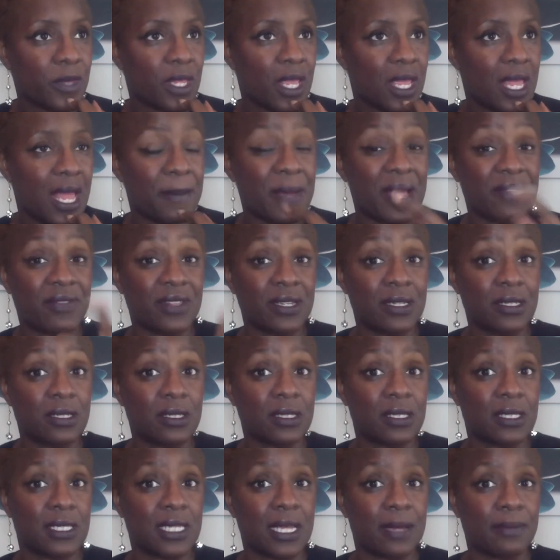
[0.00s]
I'm going to have to look
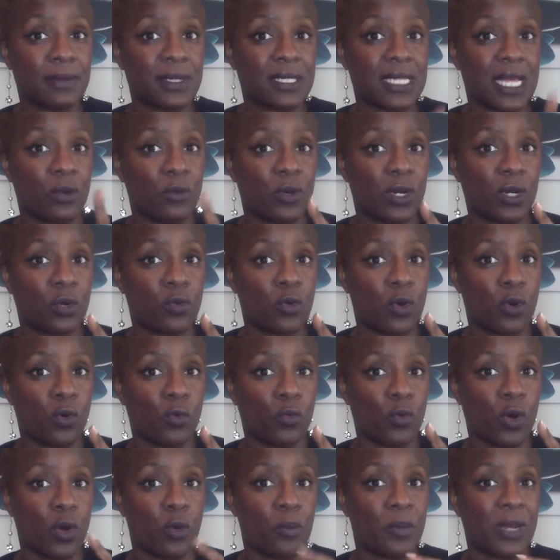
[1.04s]
this up because I don't want to quote it
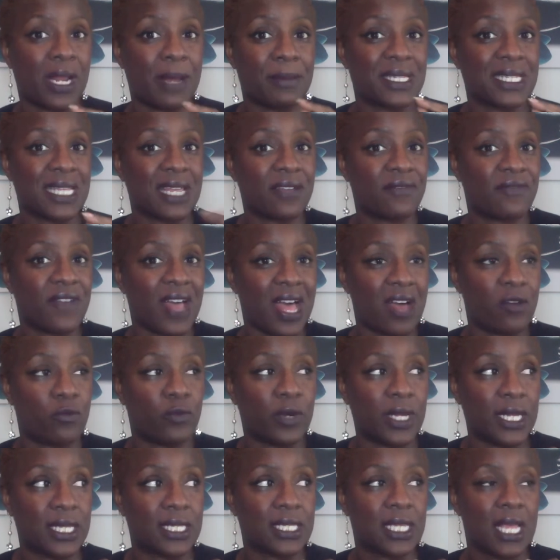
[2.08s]
wrong, but I'm going to say five
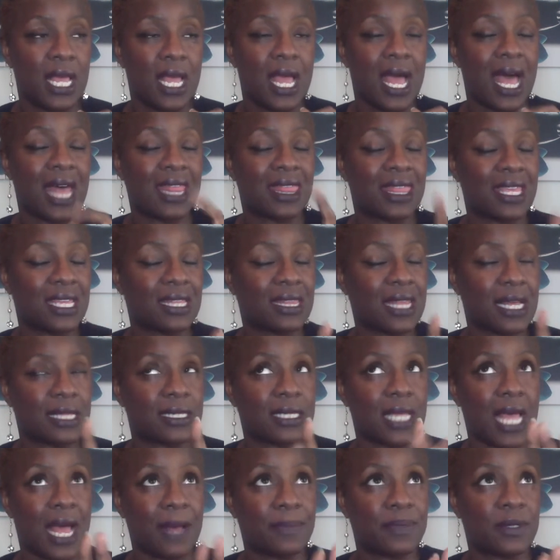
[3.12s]
weeks. I think
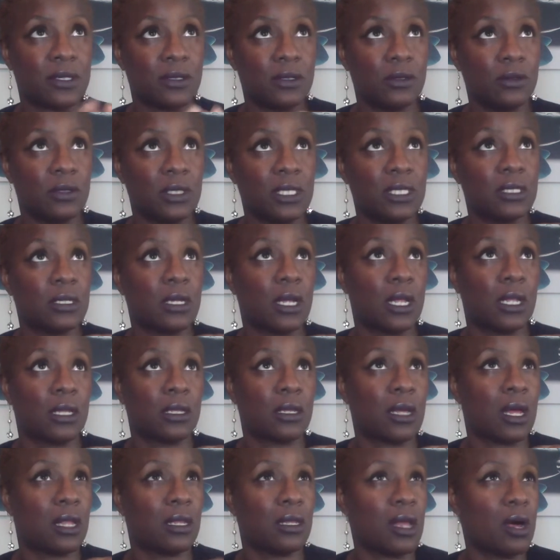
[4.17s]
that's absolutely a,
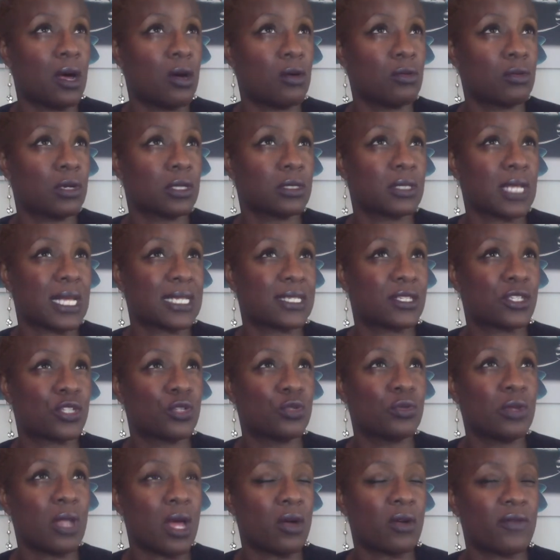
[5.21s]
a long, that's too
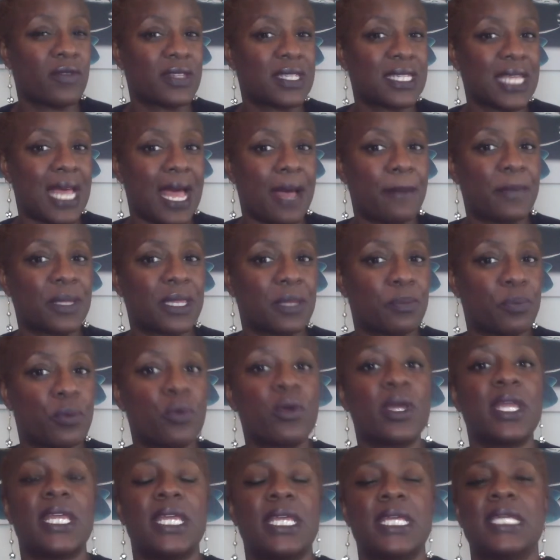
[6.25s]
long of a time. But the
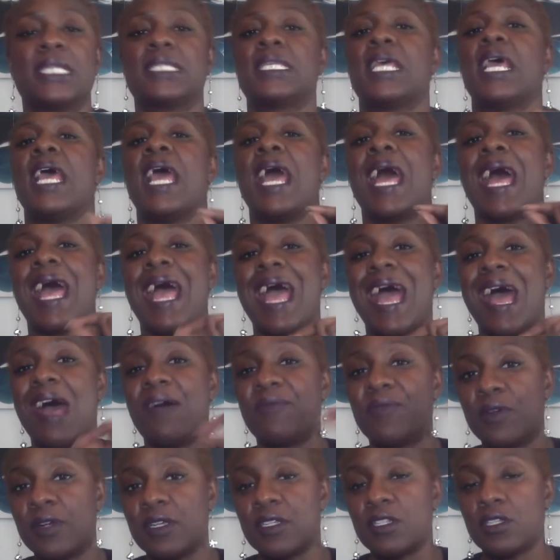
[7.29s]
point is,
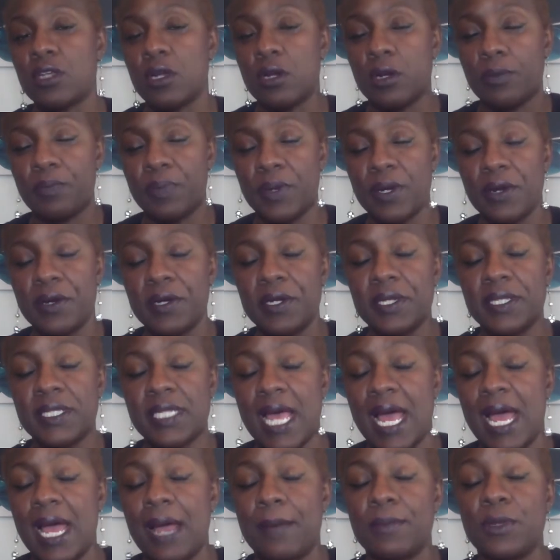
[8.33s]
after a certain period of
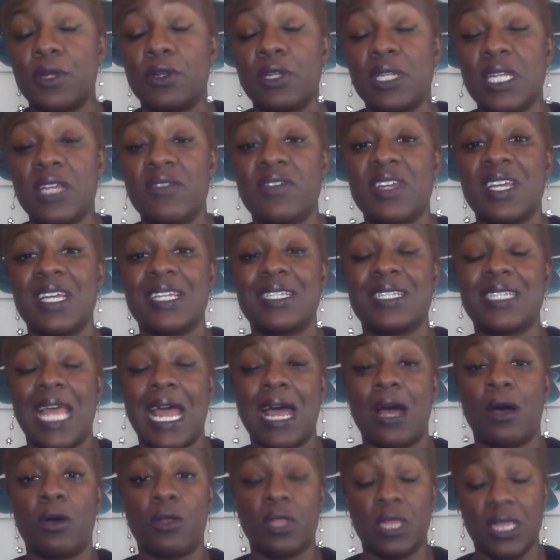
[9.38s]
time, you're leaving a
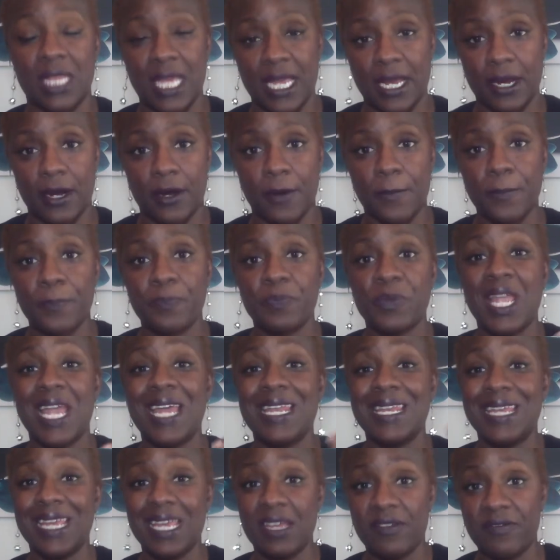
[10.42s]
child there,
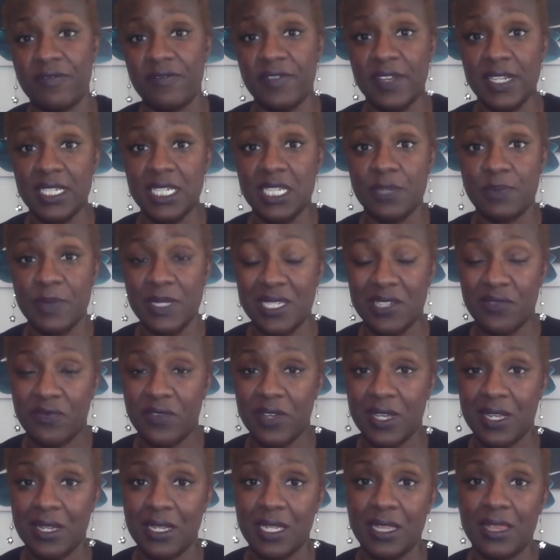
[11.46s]
an infant
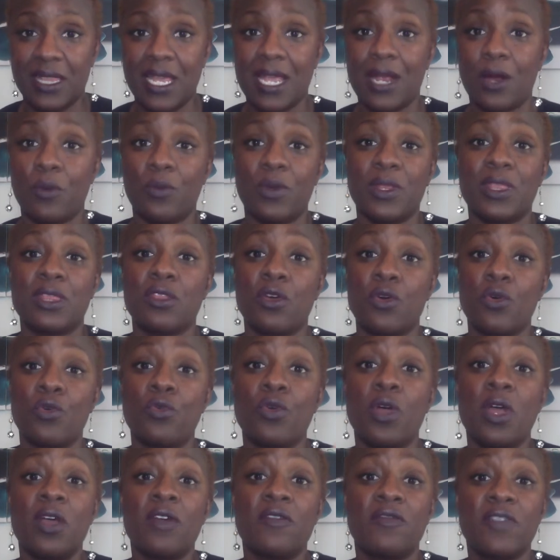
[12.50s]
specifically there, with
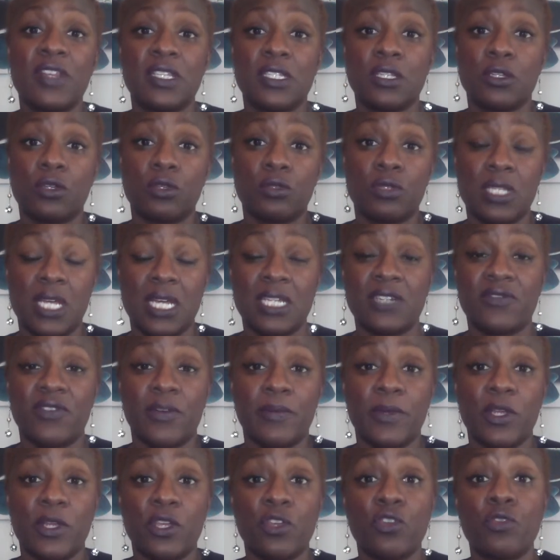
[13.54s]
no physical touch
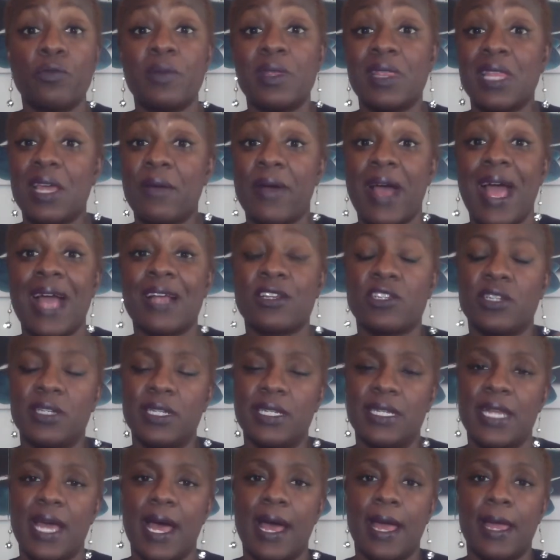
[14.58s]
from a human, they will actually
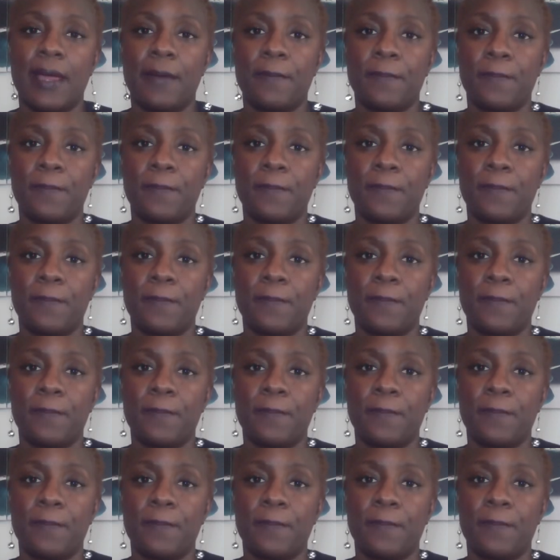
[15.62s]
die.